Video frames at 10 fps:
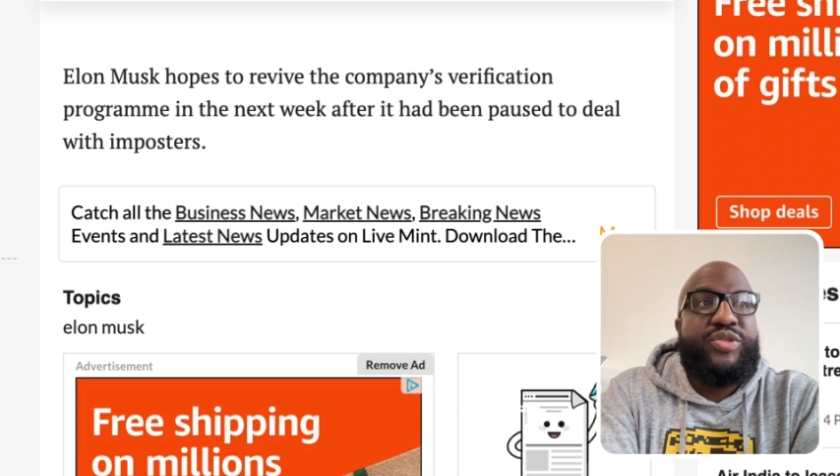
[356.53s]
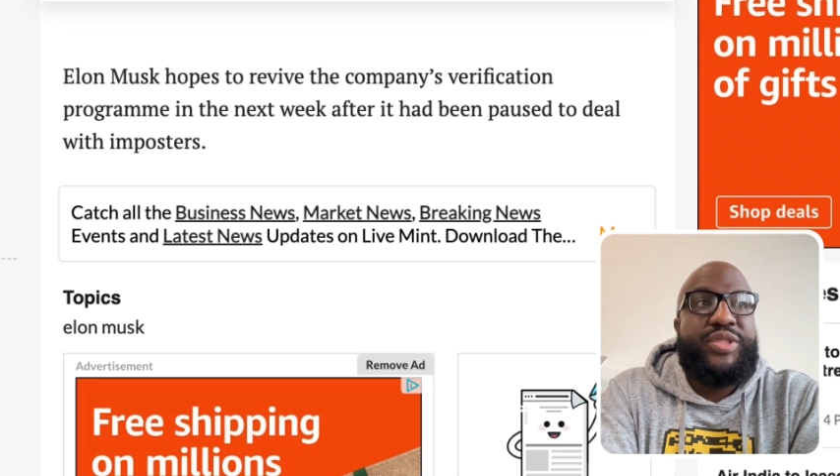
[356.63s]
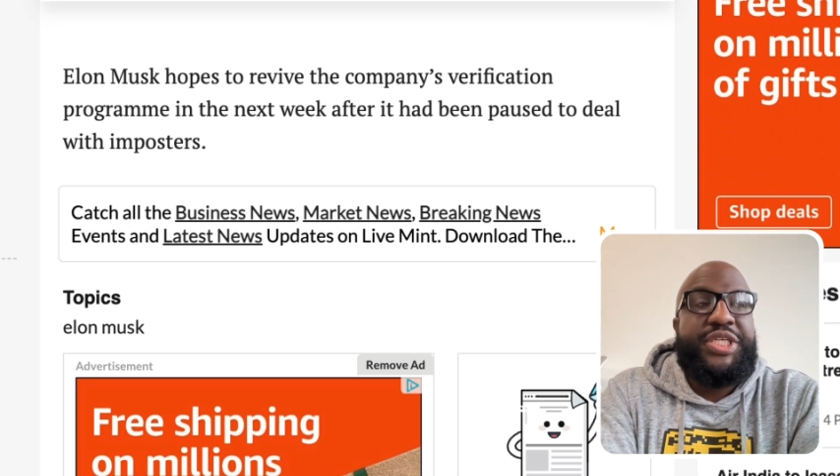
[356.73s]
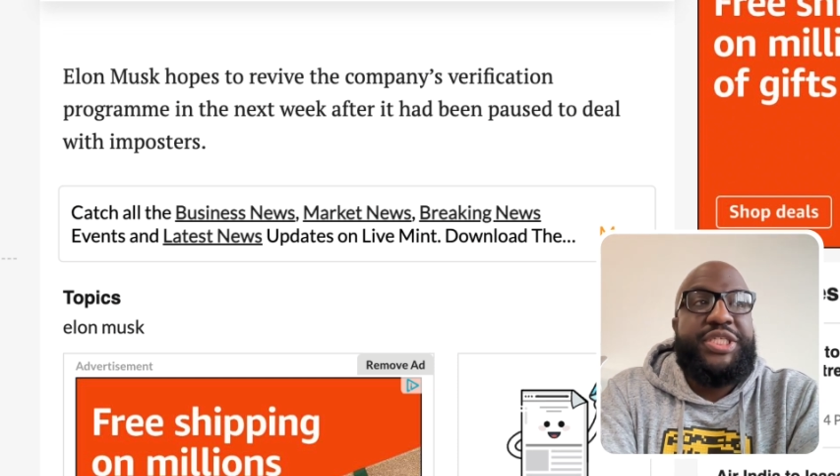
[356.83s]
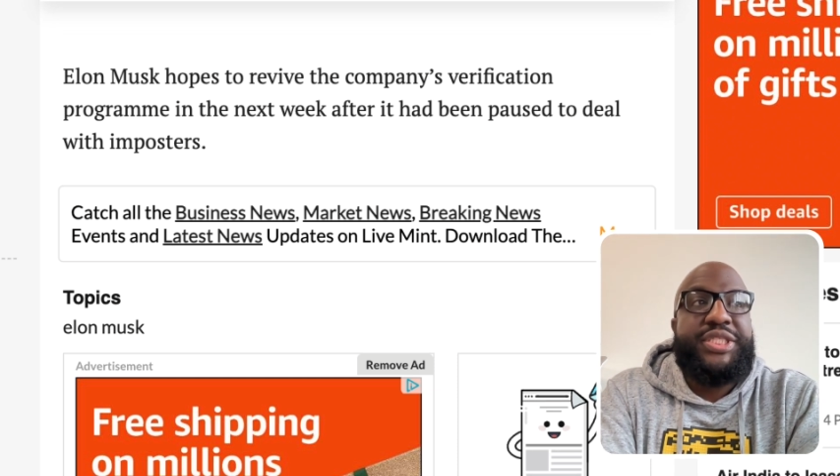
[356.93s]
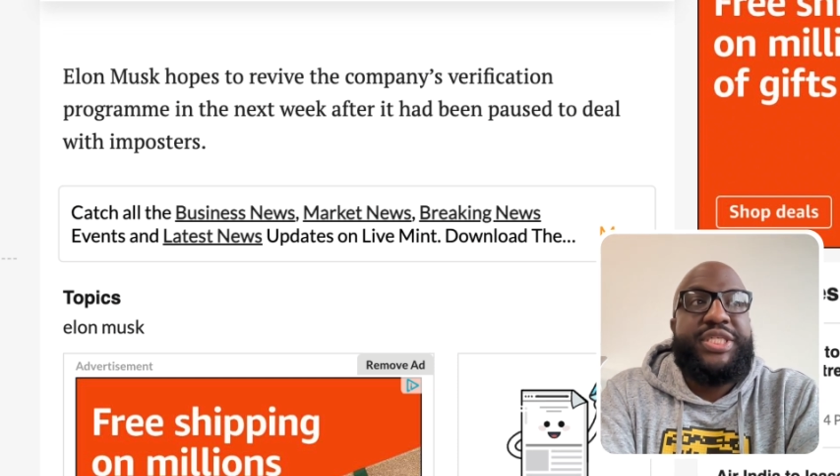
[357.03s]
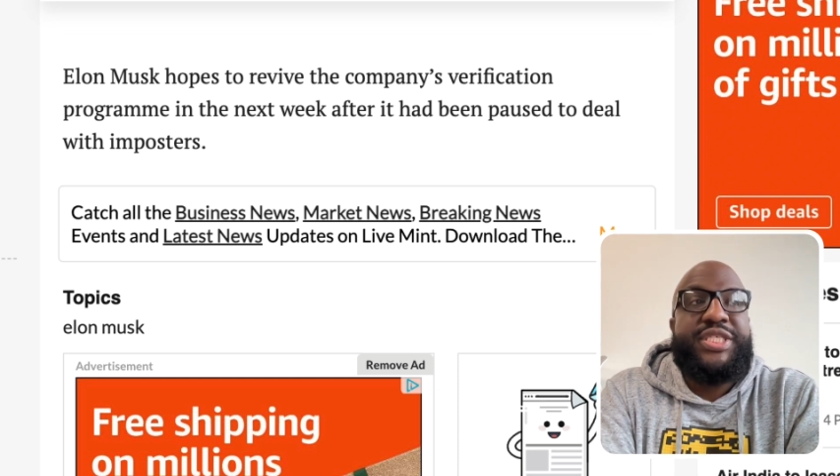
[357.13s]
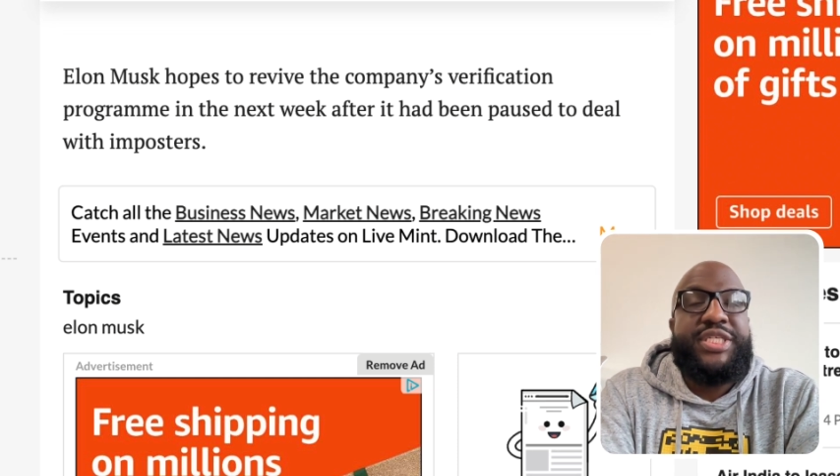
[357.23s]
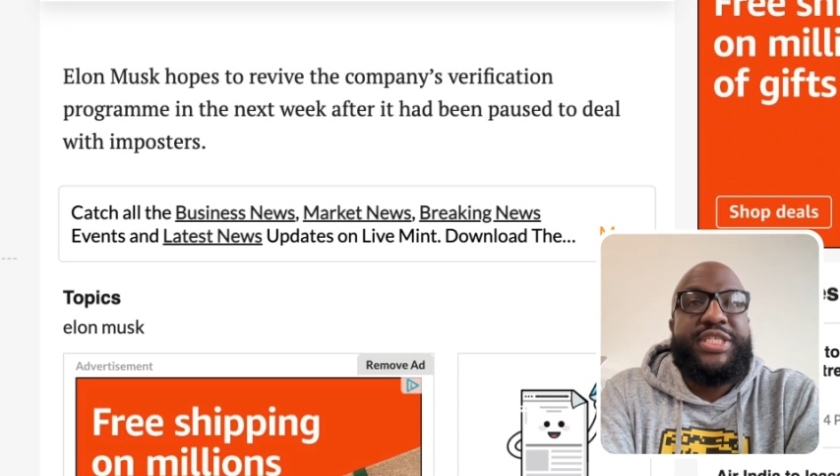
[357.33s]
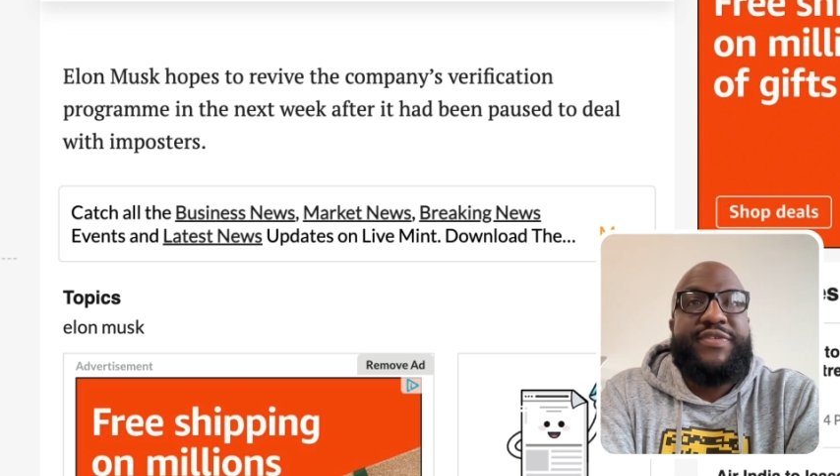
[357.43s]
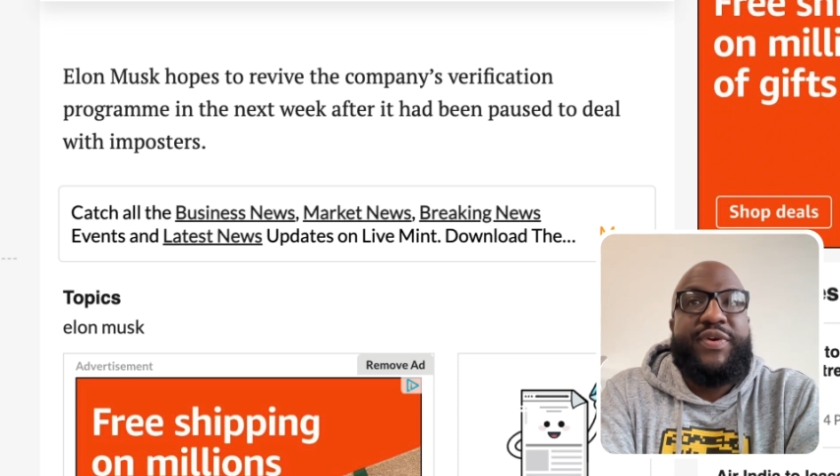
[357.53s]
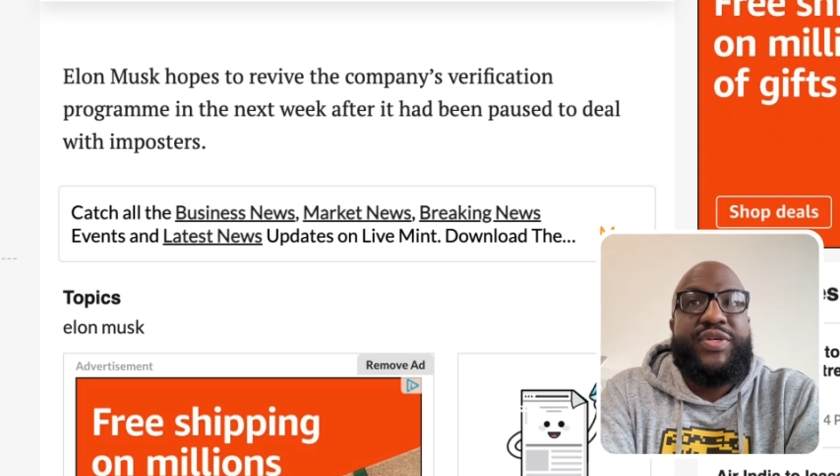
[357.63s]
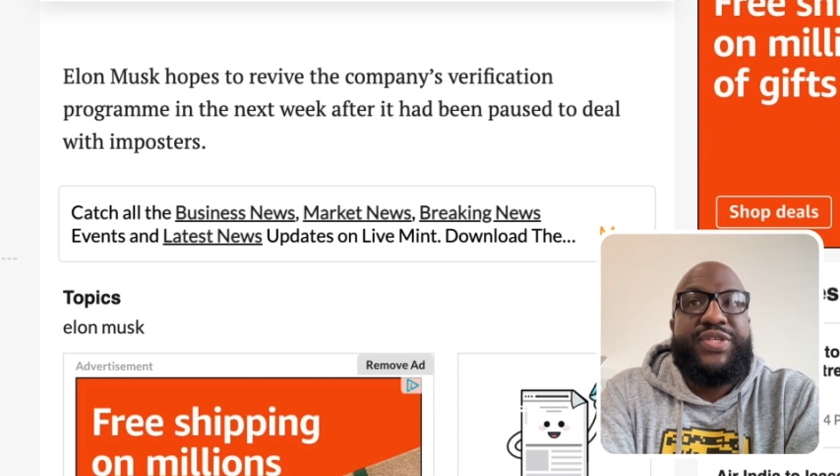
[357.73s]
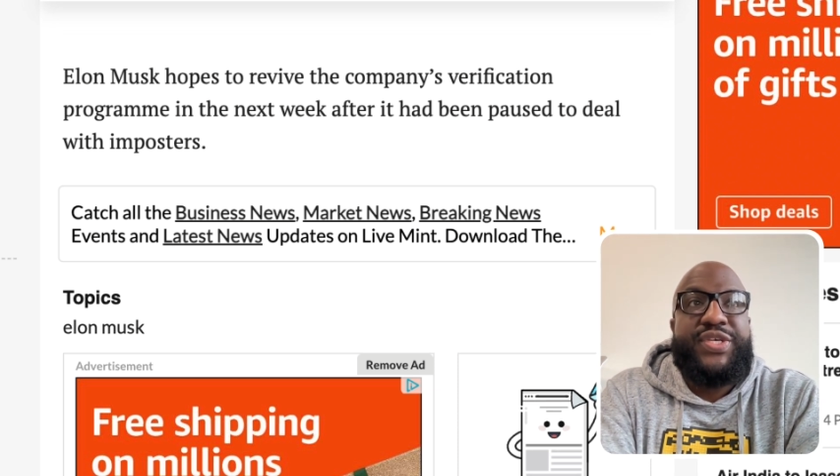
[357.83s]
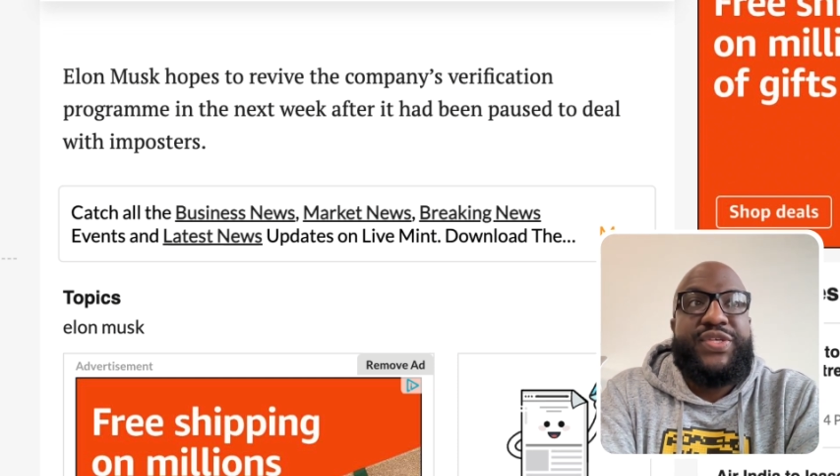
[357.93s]
strategic decisions
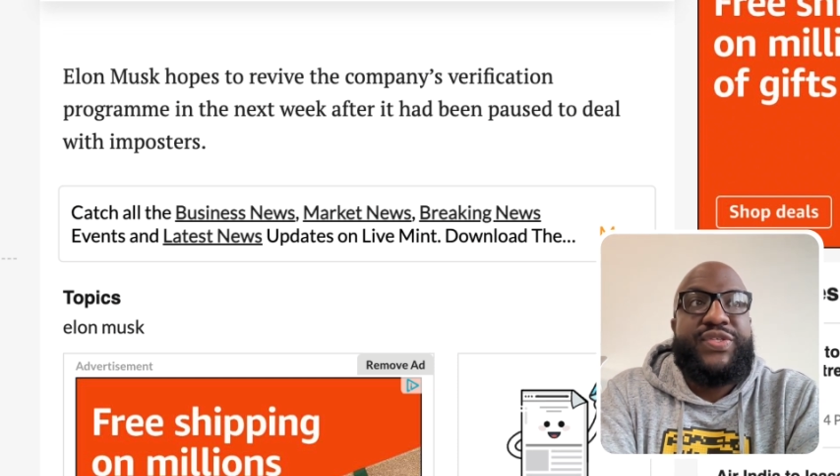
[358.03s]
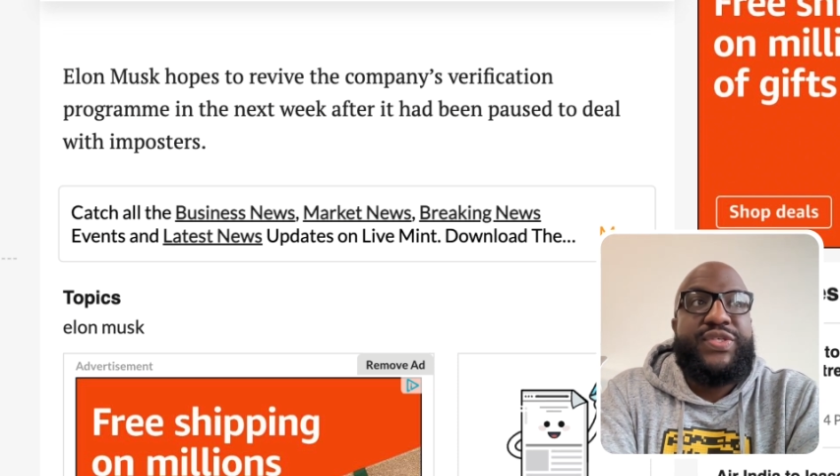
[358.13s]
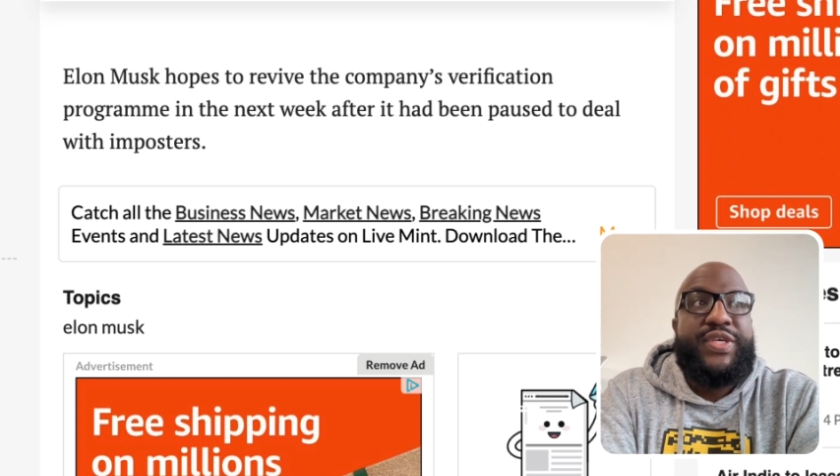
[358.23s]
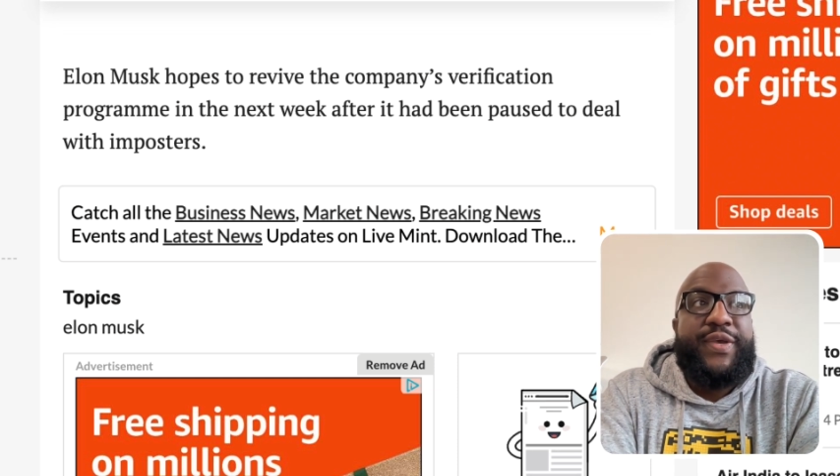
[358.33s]
versus